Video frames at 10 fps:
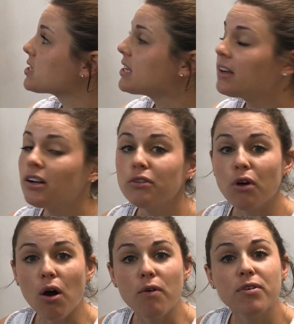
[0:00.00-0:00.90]
or sequence
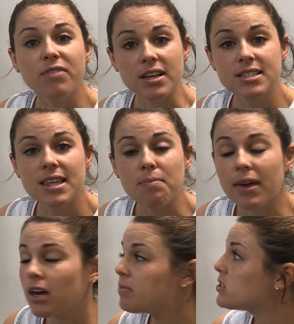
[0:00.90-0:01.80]
of events that
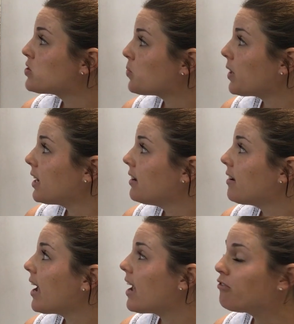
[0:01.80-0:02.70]
make up a story.
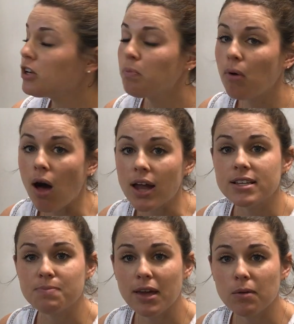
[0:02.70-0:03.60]
Every plot
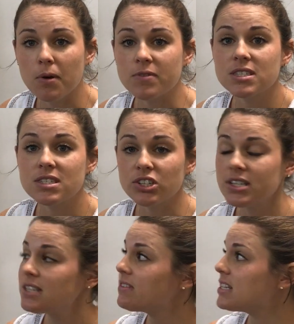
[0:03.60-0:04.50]
is made up of a
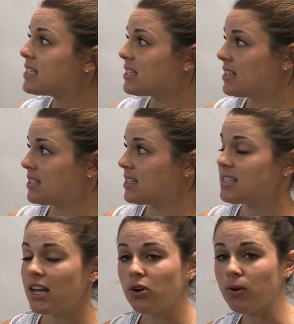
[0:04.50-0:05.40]
series of
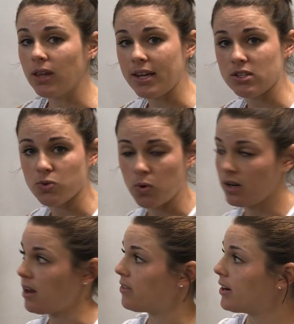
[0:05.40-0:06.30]
incidences that are related to one
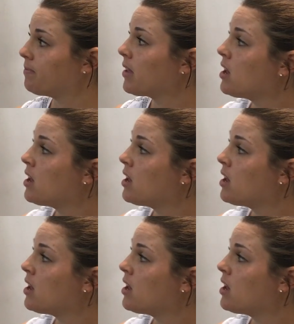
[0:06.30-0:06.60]
another.